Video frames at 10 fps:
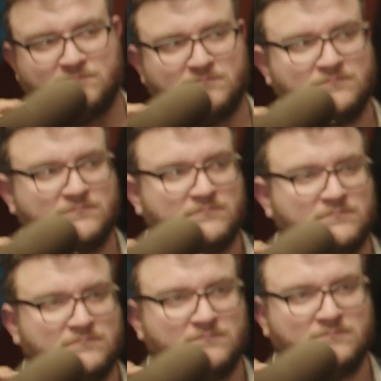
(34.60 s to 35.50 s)

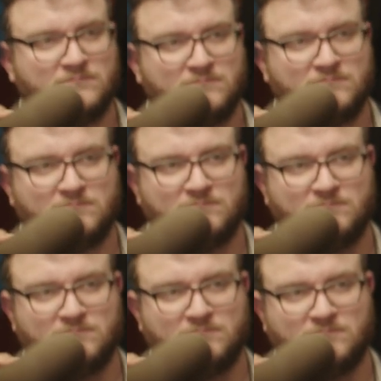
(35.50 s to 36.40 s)

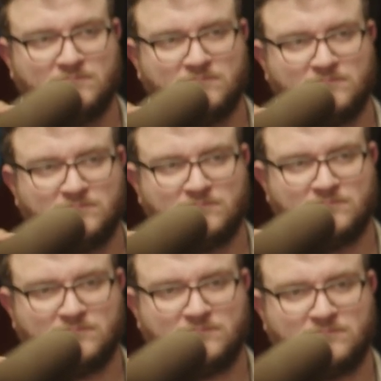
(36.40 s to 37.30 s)

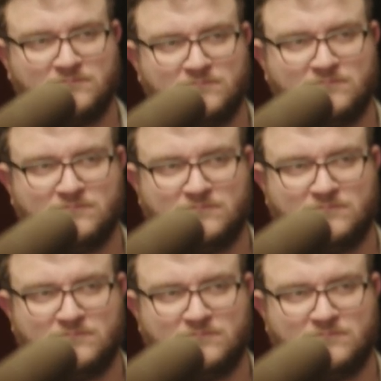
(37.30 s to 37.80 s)
[no speech]